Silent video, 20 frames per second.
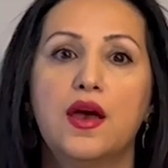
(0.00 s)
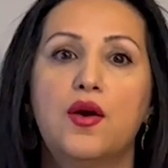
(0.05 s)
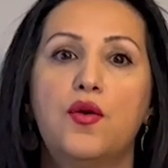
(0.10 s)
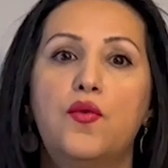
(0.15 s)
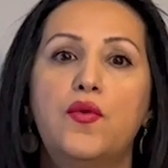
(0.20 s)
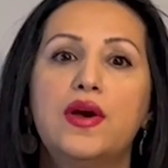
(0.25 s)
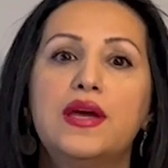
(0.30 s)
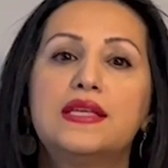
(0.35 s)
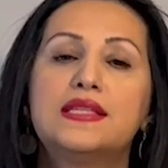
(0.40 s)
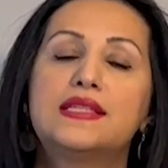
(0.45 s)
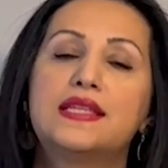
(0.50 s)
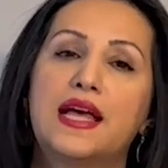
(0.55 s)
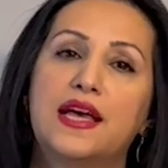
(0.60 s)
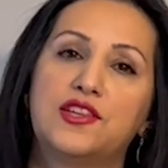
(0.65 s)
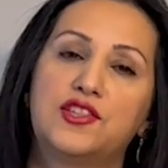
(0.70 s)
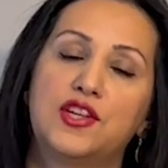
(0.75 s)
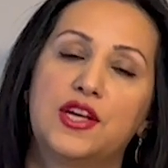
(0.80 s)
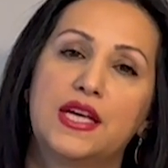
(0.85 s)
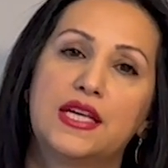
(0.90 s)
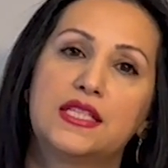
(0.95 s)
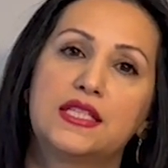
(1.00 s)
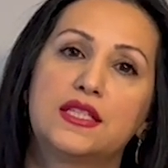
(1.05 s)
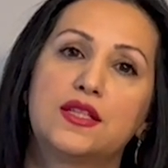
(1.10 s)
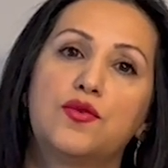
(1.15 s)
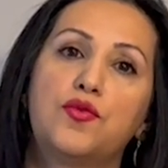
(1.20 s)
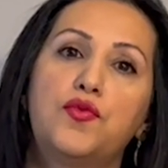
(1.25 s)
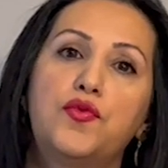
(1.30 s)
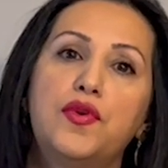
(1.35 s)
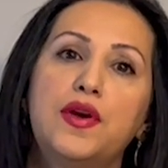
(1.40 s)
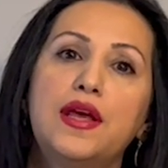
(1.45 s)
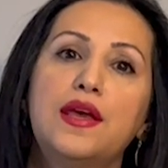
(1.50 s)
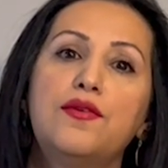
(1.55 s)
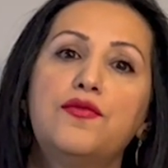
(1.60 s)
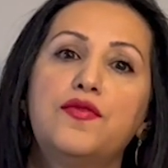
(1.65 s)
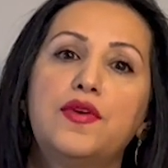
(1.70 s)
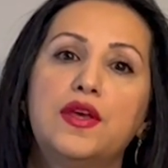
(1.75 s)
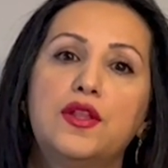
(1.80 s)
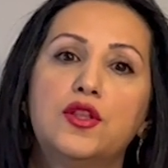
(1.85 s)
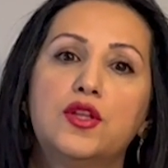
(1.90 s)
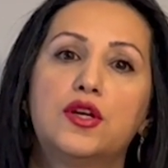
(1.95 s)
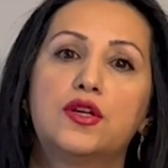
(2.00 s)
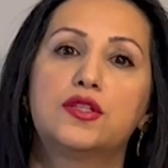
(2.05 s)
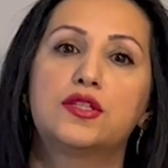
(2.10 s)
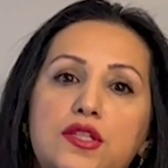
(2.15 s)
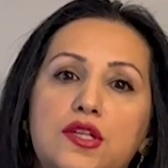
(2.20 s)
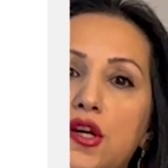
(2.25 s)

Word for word: We suggest free Windows